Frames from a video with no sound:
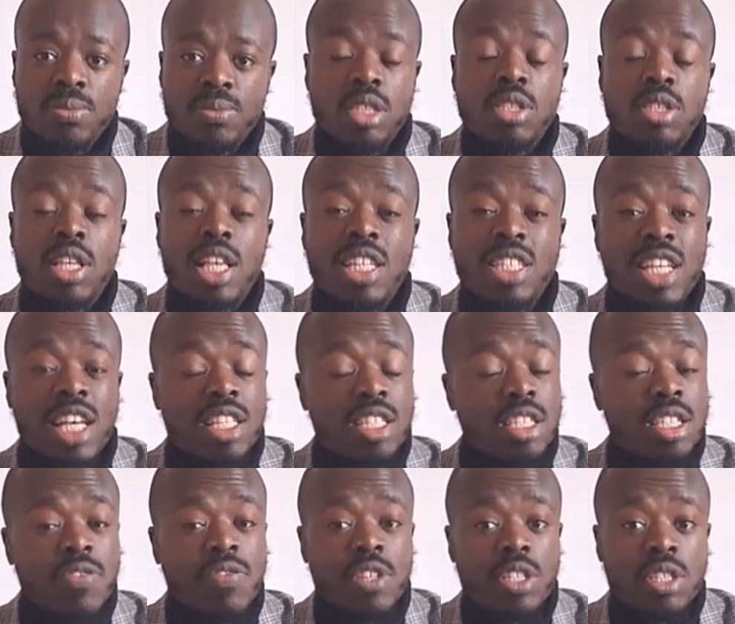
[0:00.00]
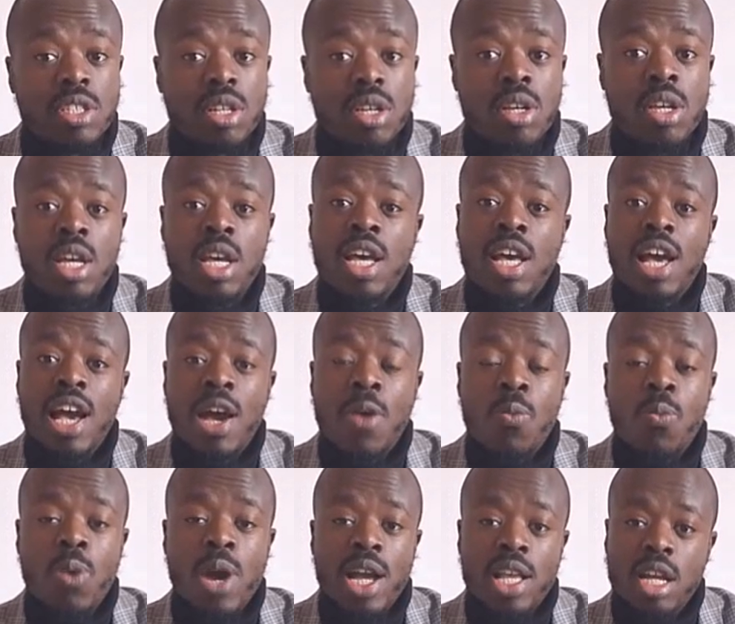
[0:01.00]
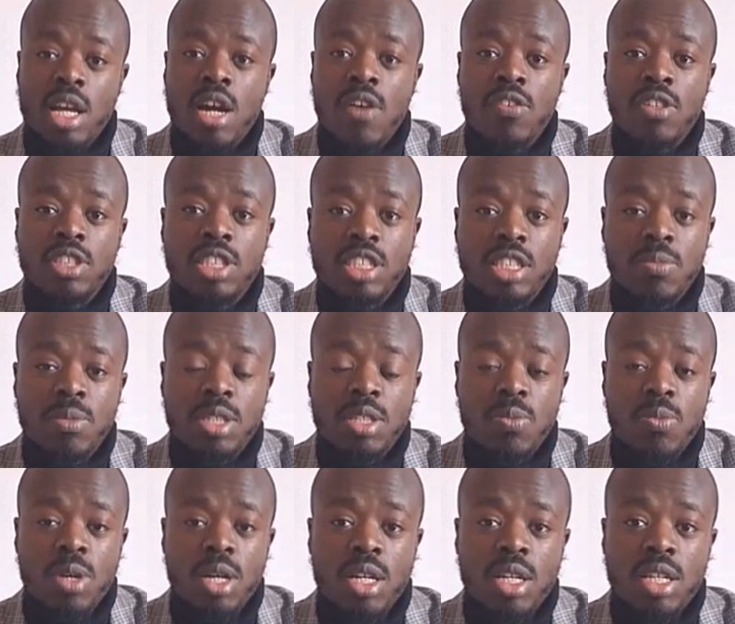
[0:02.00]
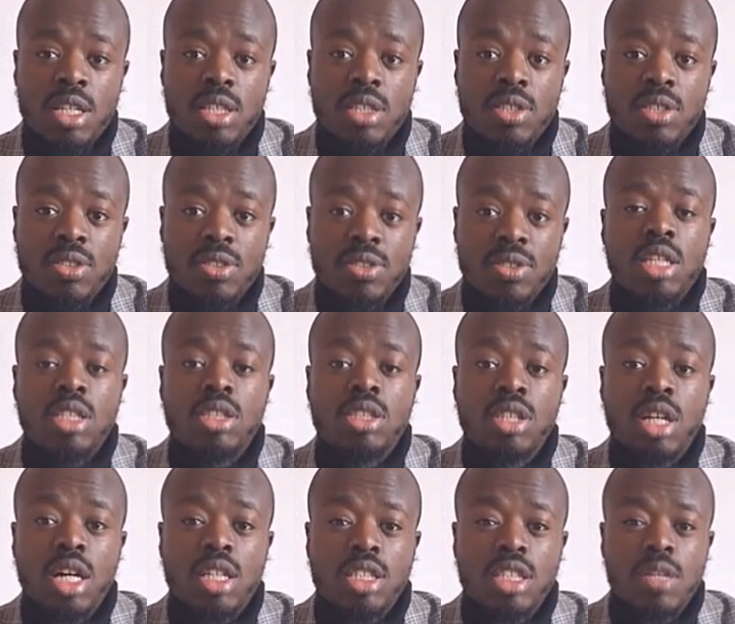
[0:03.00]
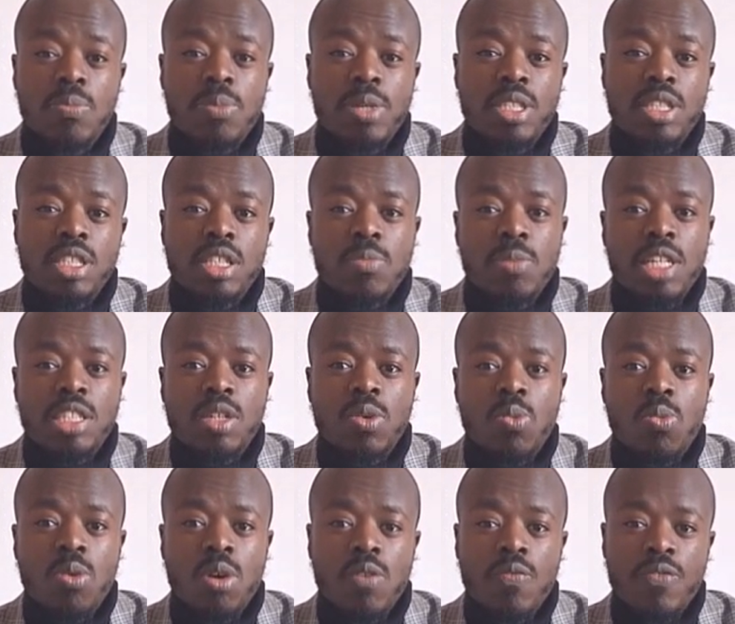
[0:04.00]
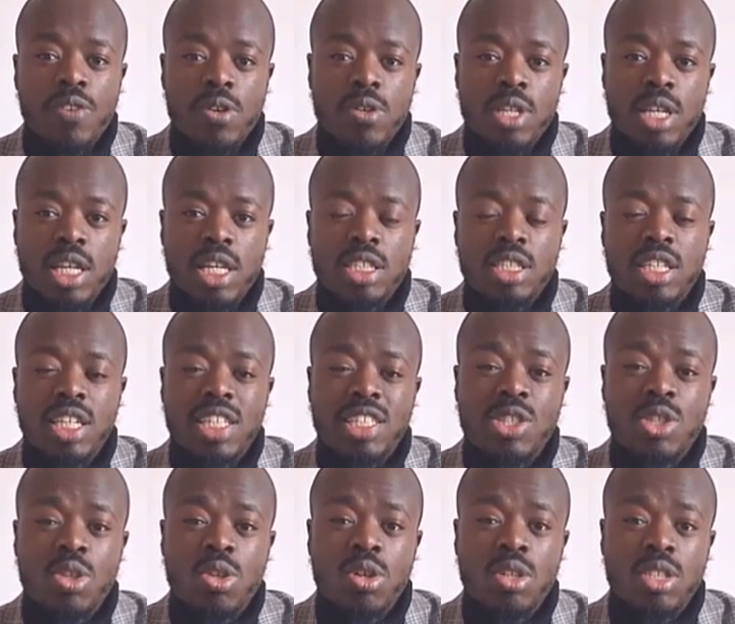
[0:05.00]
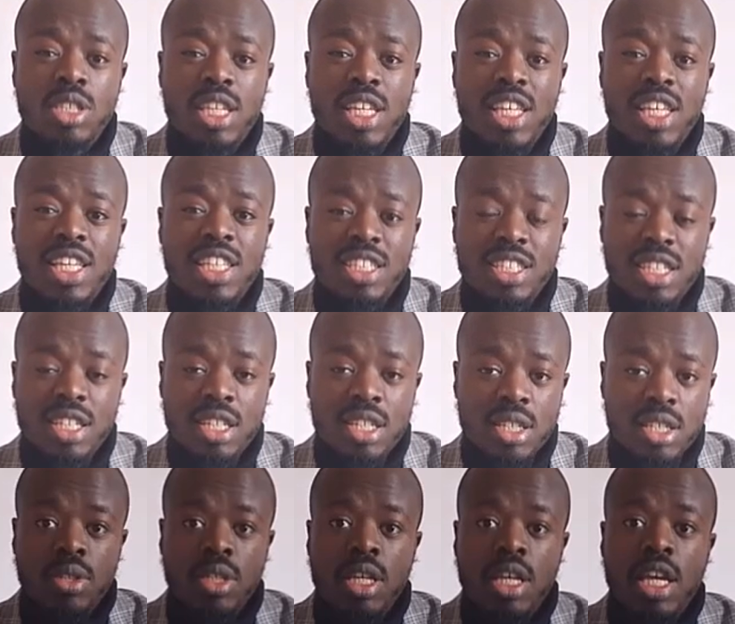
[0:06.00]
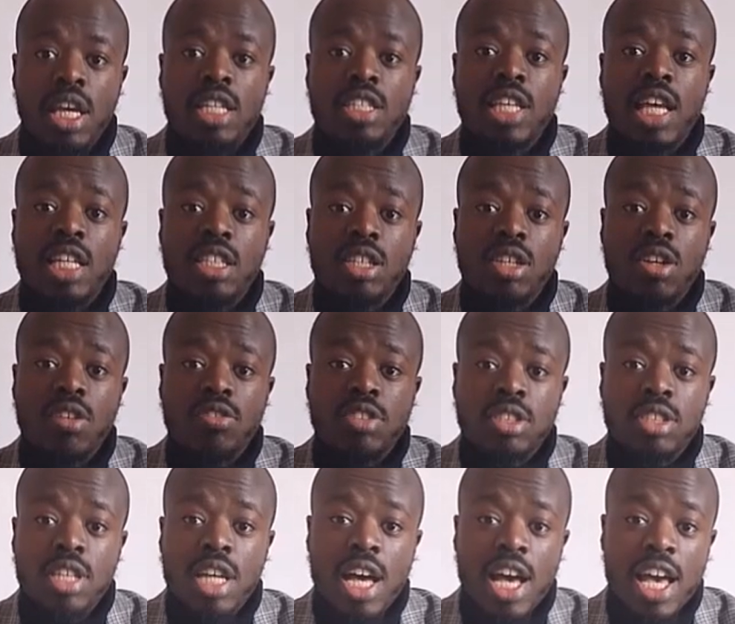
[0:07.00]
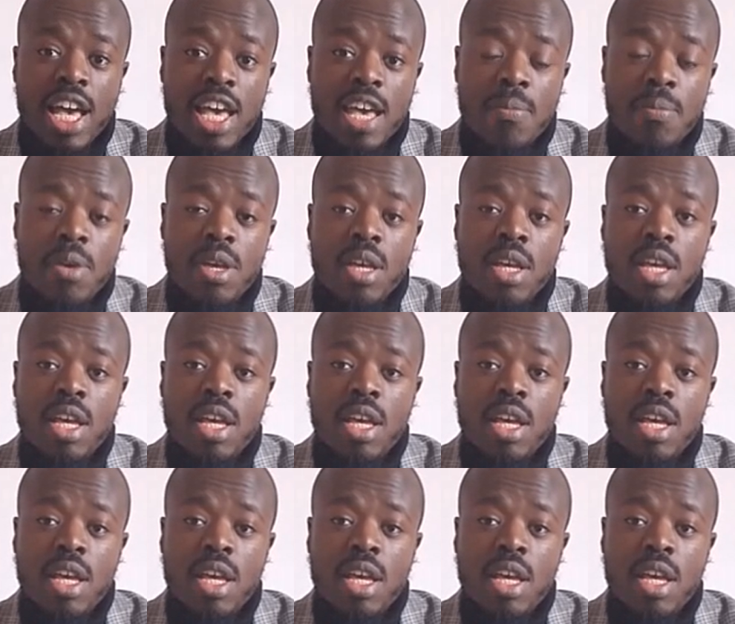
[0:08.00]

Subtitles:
So let's get into the video and why the current system isn't working. Starting a business, no matter what field it is not easy. It takes a lot of time,